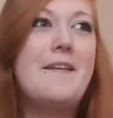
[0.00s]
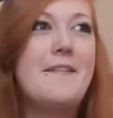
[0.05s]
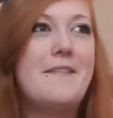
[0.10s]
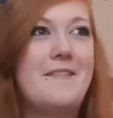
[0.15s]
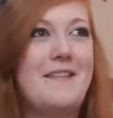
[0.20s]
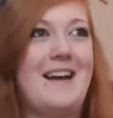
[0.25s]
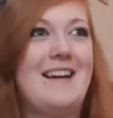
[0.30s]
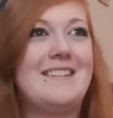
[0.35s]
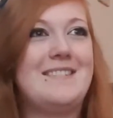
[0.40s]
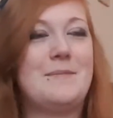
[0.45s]

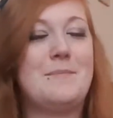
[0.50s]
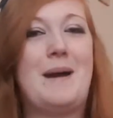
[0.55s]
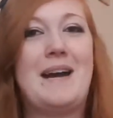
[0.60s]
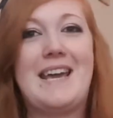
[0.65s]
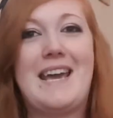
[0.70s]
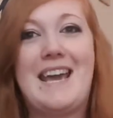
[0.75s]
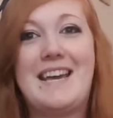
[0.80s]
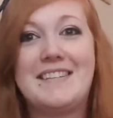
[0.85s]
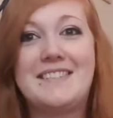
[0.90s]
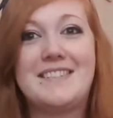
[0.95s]
that's my
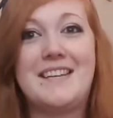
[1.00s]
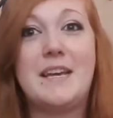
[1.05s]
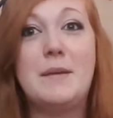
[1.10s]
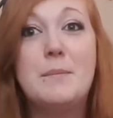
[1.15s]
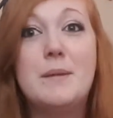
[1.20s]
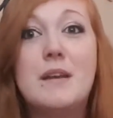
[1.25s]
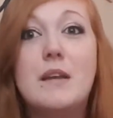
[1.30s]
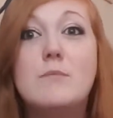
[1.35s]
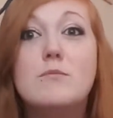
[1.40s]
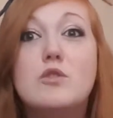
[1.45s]

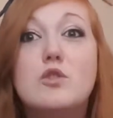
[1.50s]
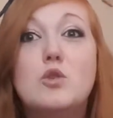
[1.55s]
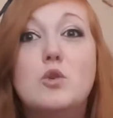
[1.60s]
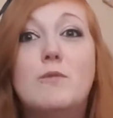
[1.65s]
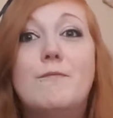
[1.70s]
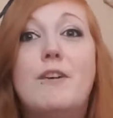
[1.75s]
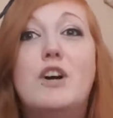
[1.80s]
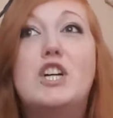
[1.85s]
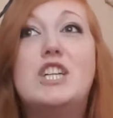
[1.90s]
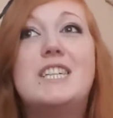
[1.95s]
excitement. I'm so
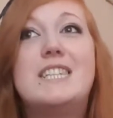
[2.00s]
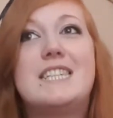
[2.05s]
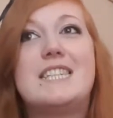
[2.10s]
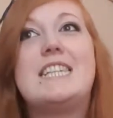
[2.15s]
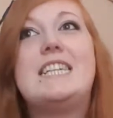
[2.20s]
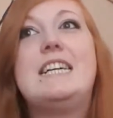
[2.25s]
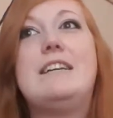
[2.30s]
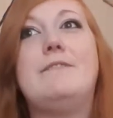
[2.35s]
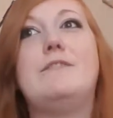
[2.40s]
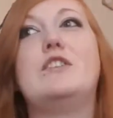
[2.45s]
fucking
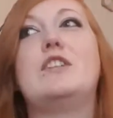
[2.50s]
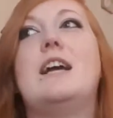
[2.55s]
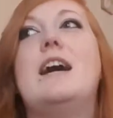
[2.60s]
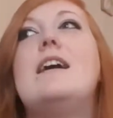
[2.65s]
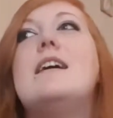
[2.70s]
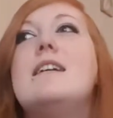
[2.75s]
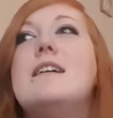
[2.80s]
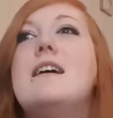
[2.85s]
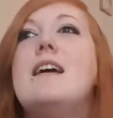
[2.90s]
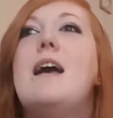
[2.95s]
excited for
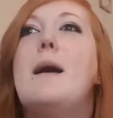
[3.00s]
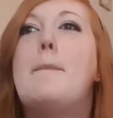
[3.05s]
that.